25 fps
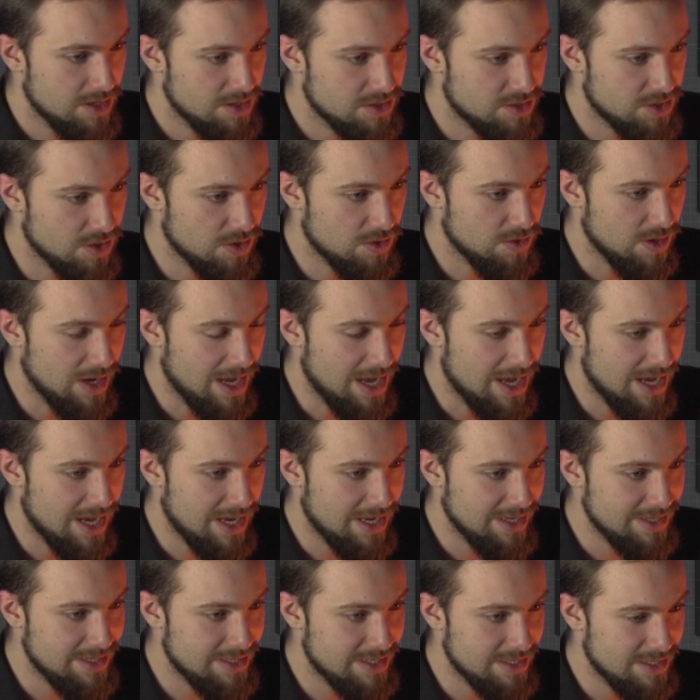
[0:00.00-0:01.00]
So
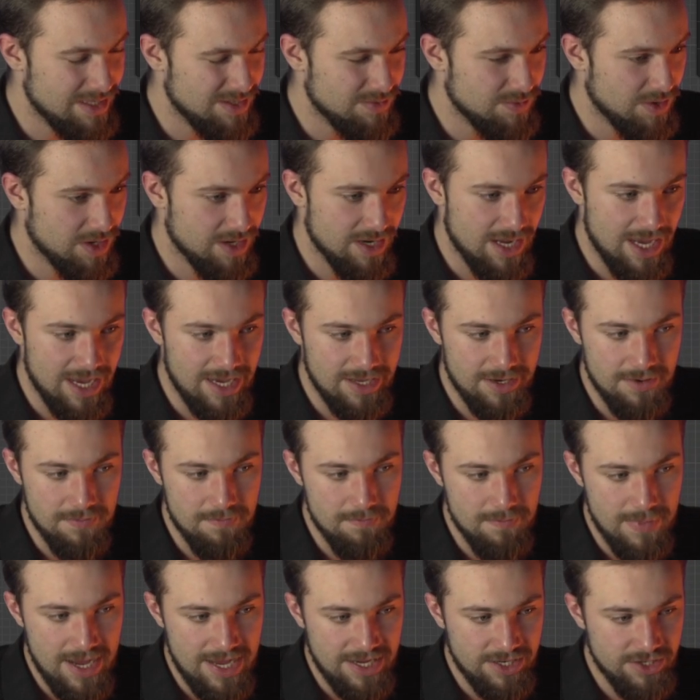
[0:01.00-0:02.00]
we're going to add a
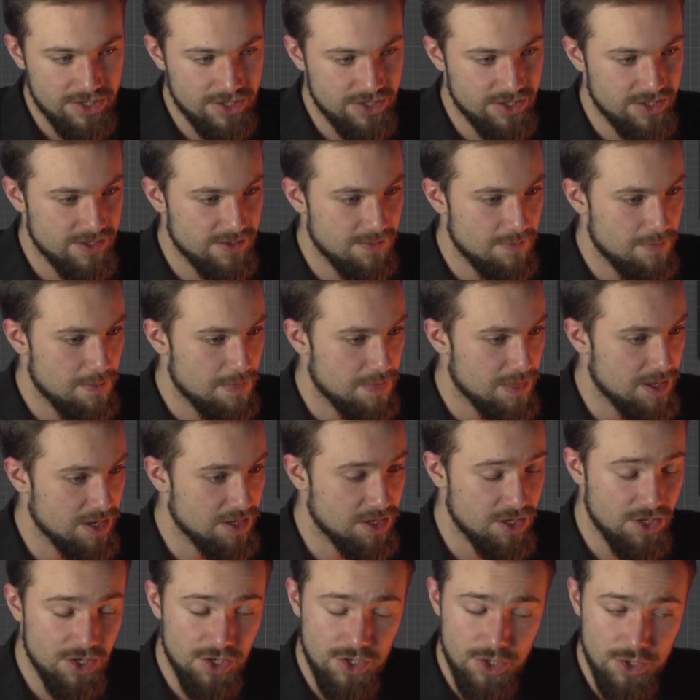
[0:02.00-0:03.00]
mesh, a
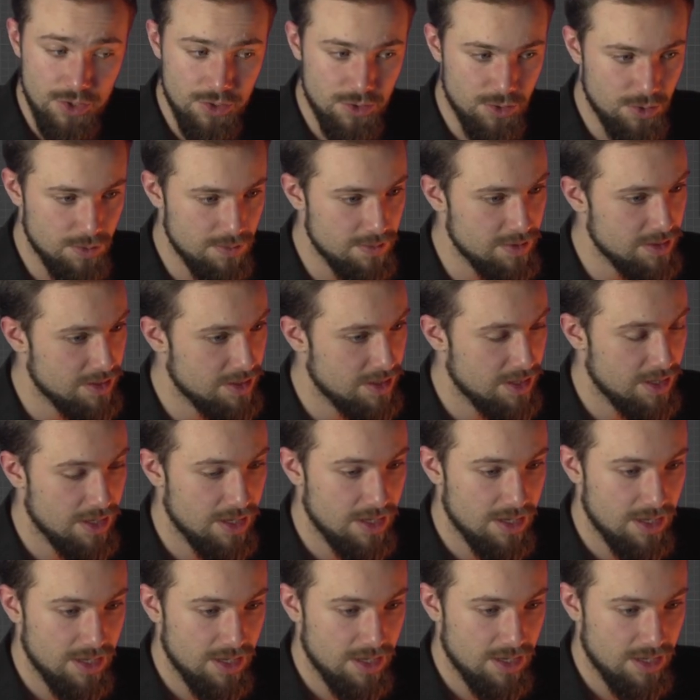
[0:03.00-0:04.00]
cube,
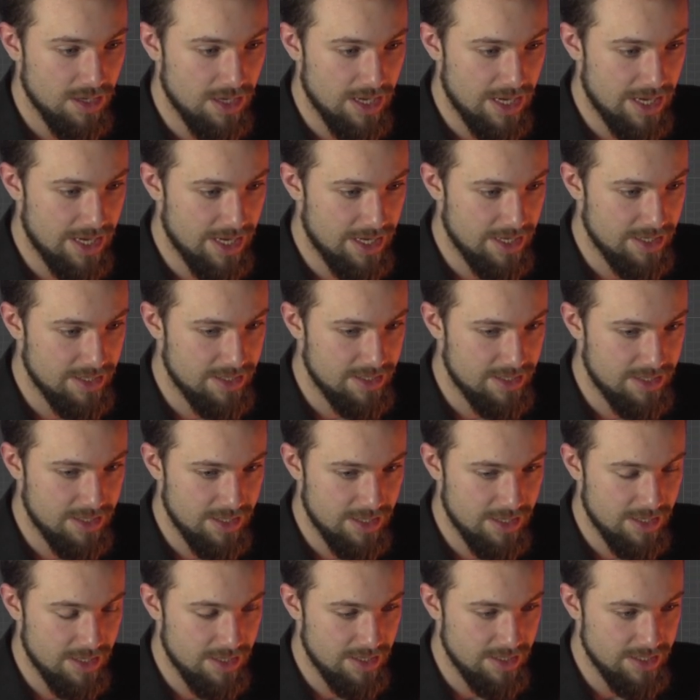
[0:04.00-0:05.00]
and
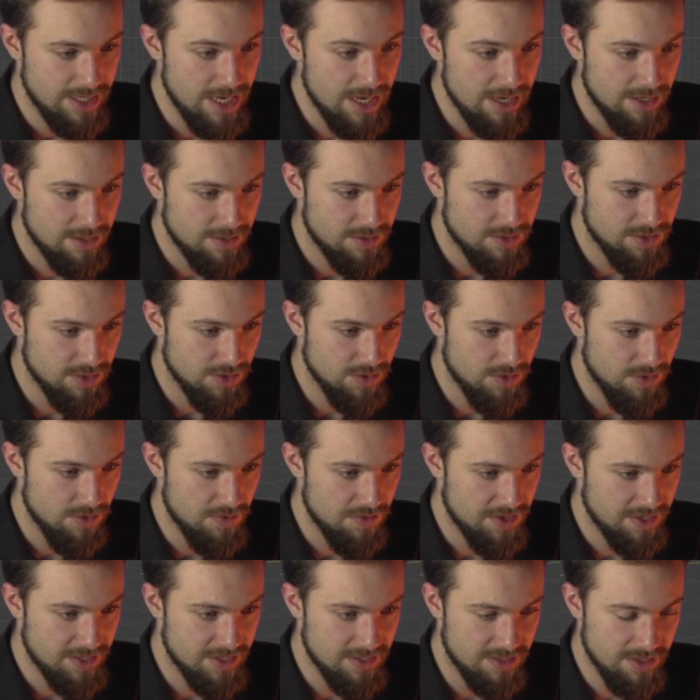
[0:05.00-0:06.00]
yeah,
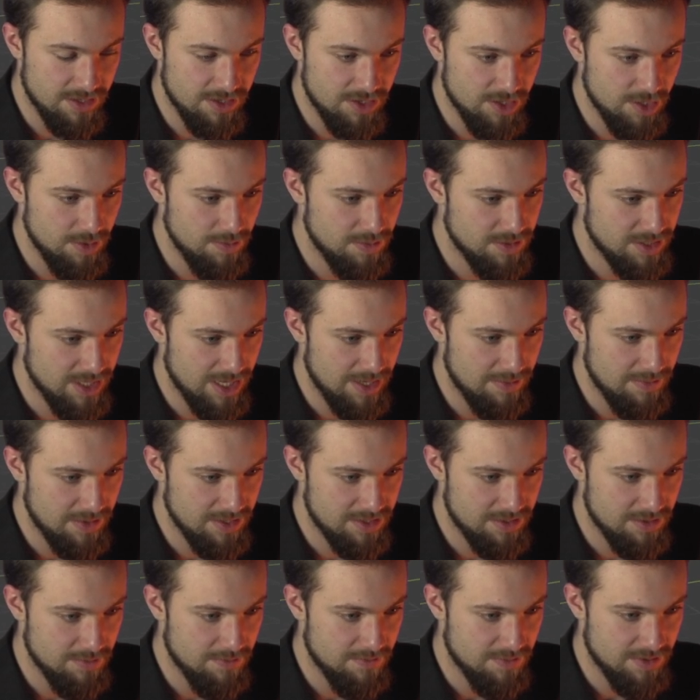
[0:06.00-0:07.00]
so this is the cube, same
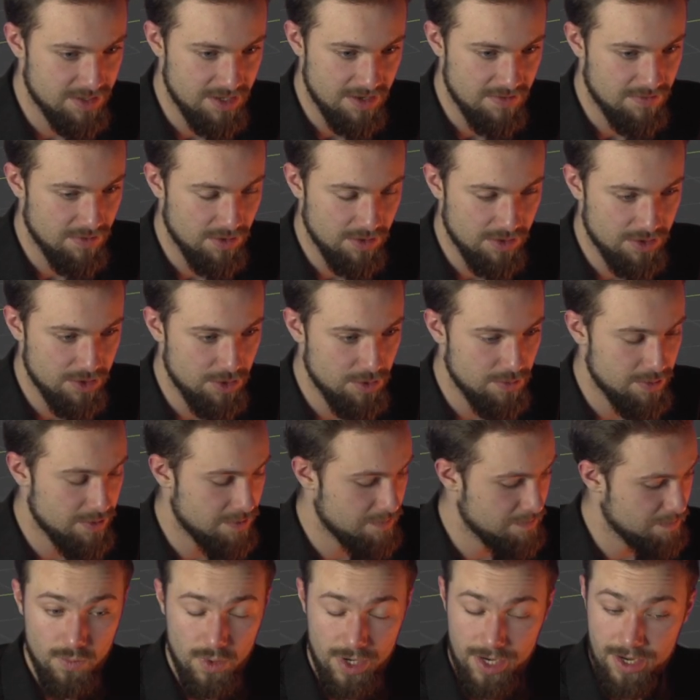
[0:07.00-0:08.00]
as the default cube.
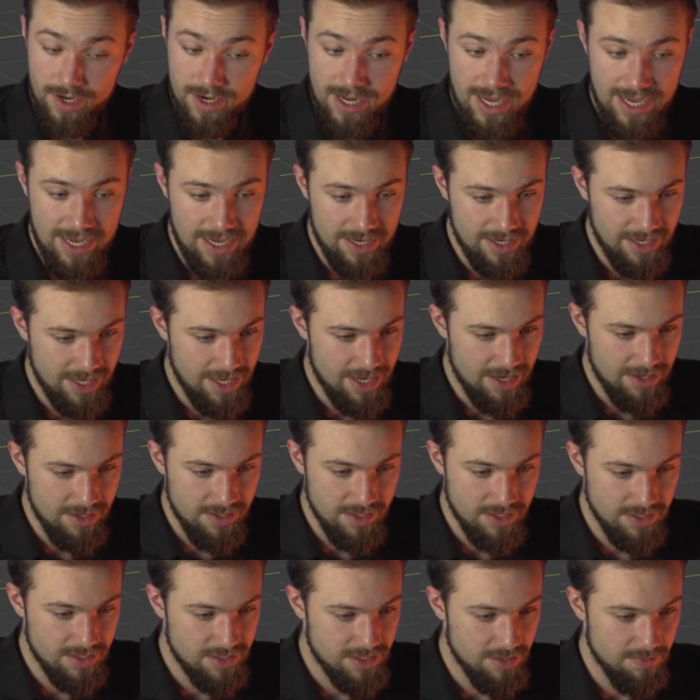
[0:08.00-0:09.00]
We're going to add again
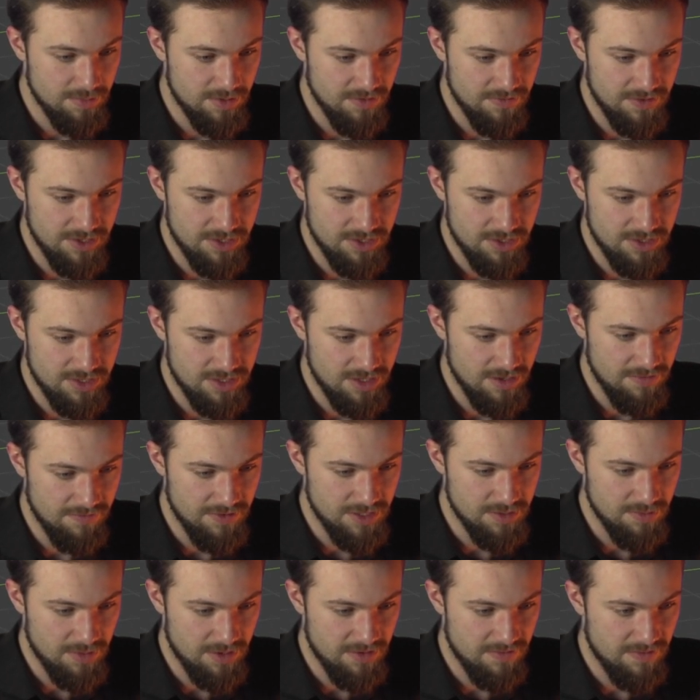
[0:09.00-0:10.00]
a subdivision
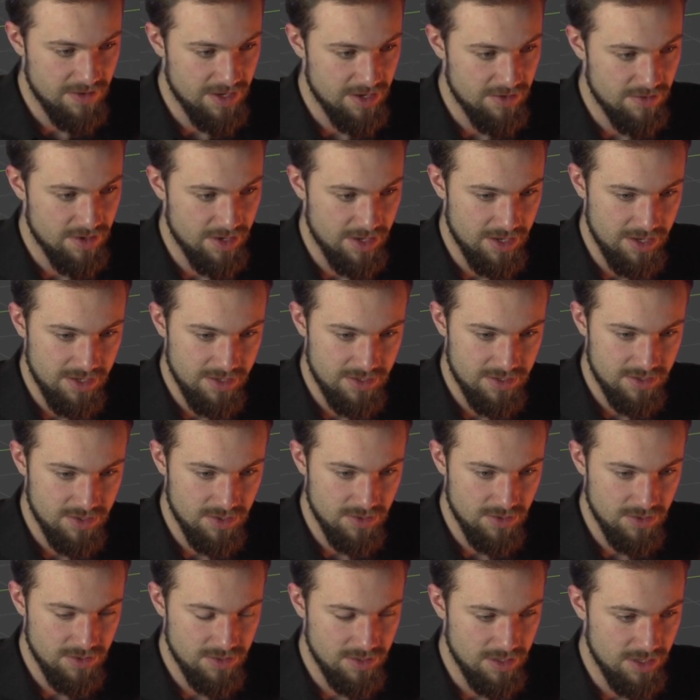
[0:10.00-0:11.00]
surface modifier right here,
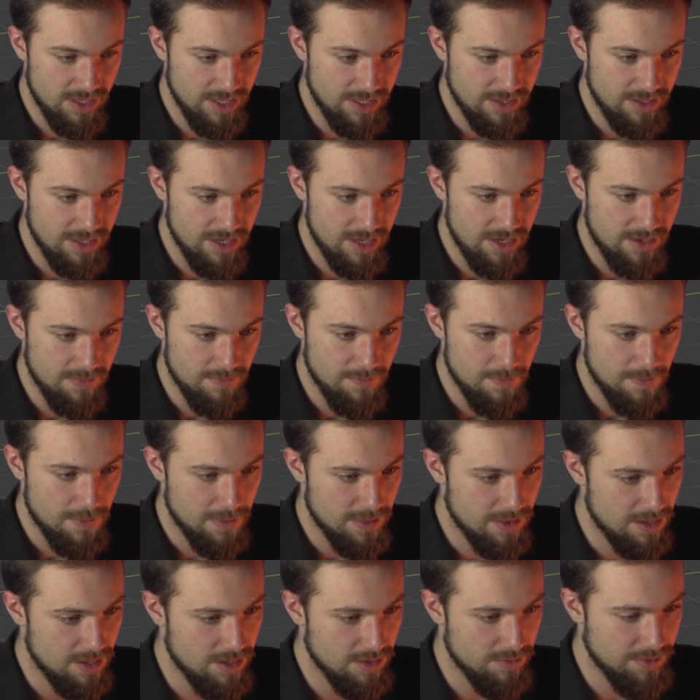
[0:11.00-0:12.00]
so select that.
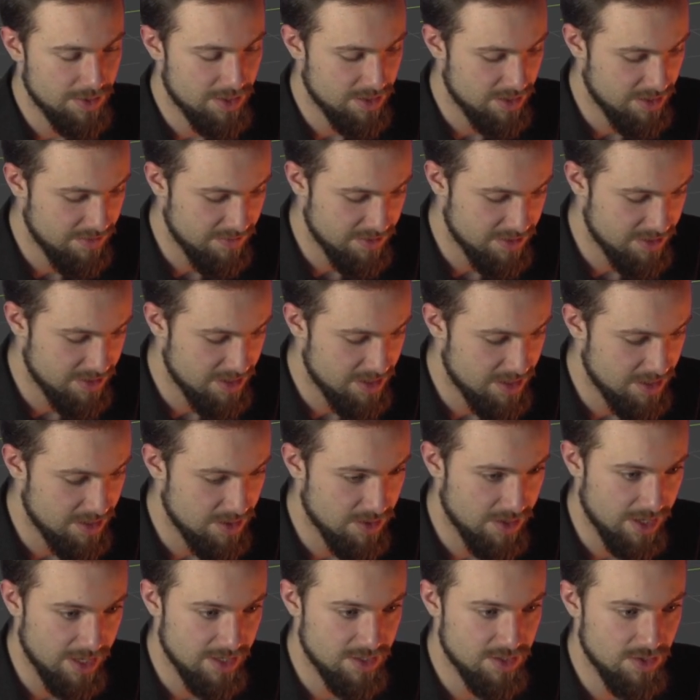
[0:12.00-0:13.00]
Oh, we can't even see it.
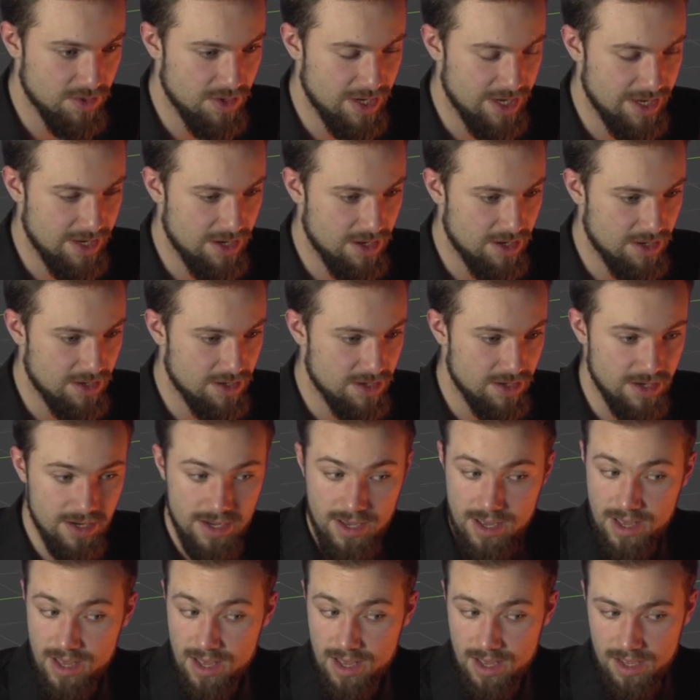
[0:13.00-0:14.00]
Okay, so hit on
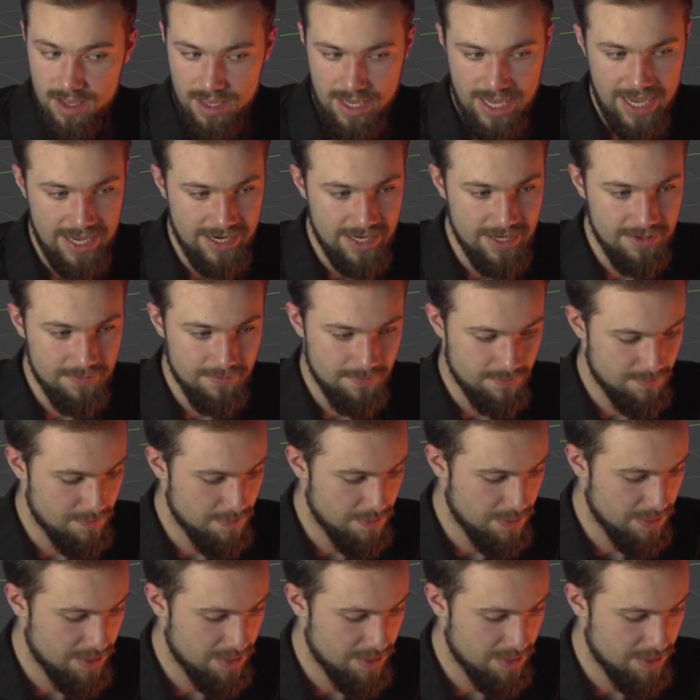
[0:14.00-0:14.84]
edit,